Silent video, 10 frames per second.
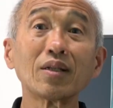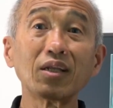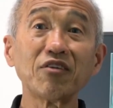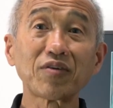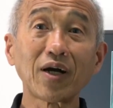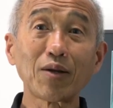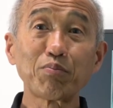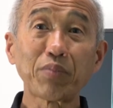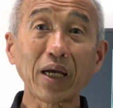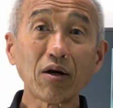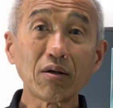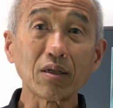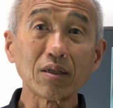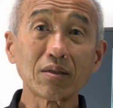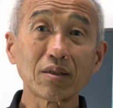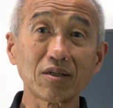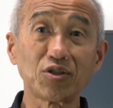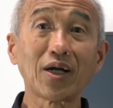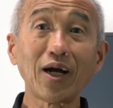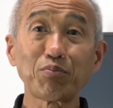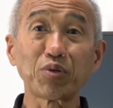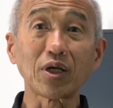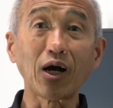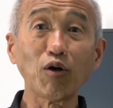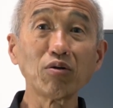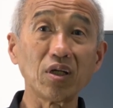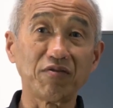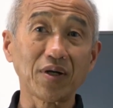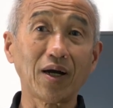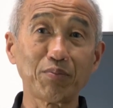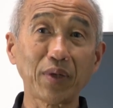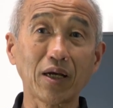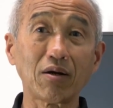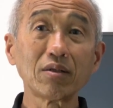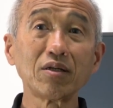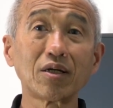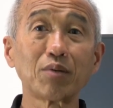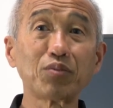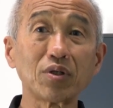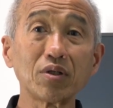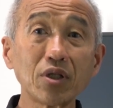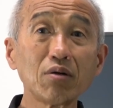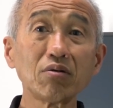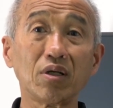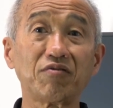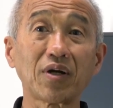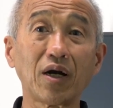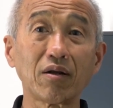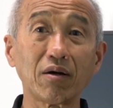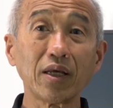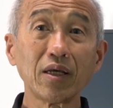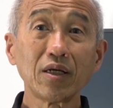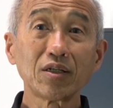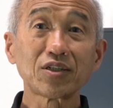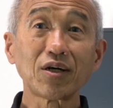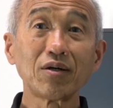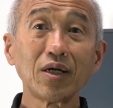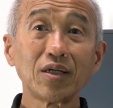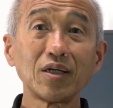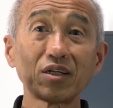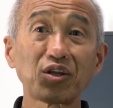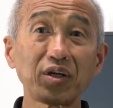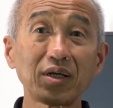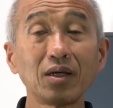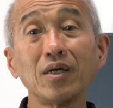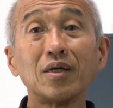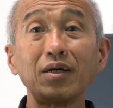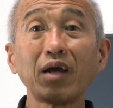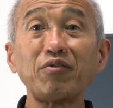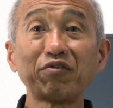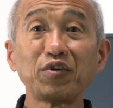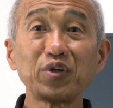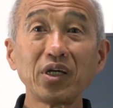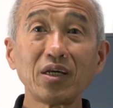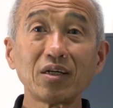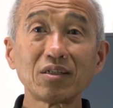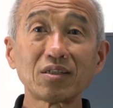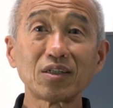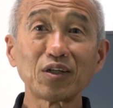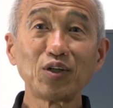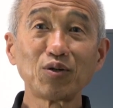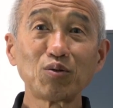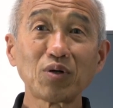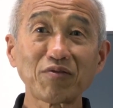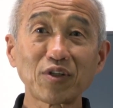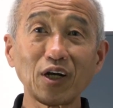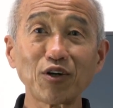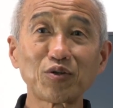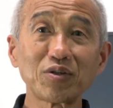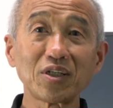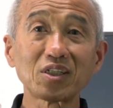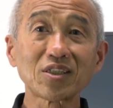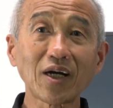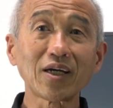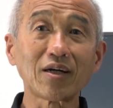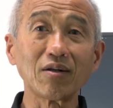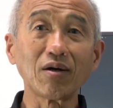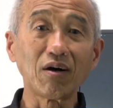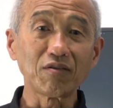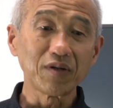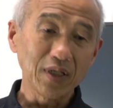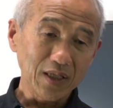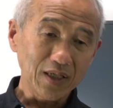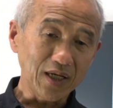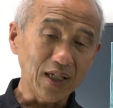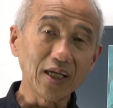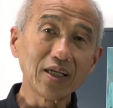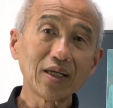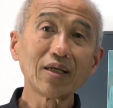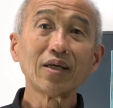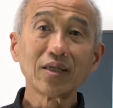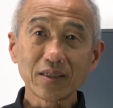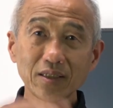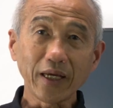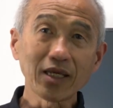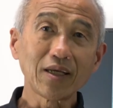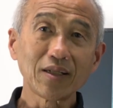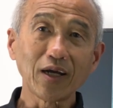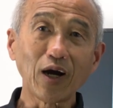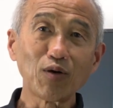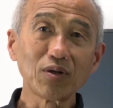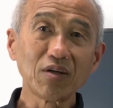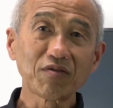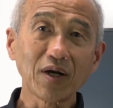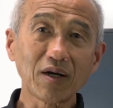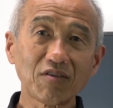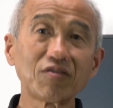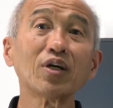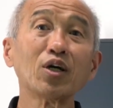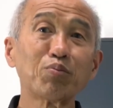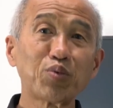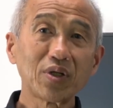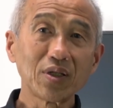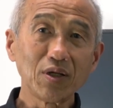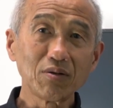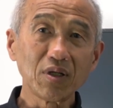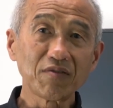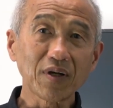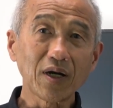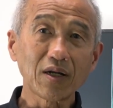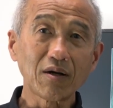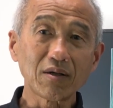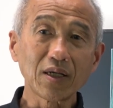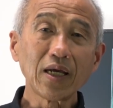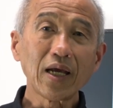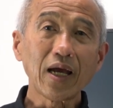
leaf guard back on? Because you can't put the old leaf guard back on. You've got to put new leaf guard on. So you've got to think every few years you have to go through this cycle of cleaning, taking the old leaf guard off, putting new leaf guard on,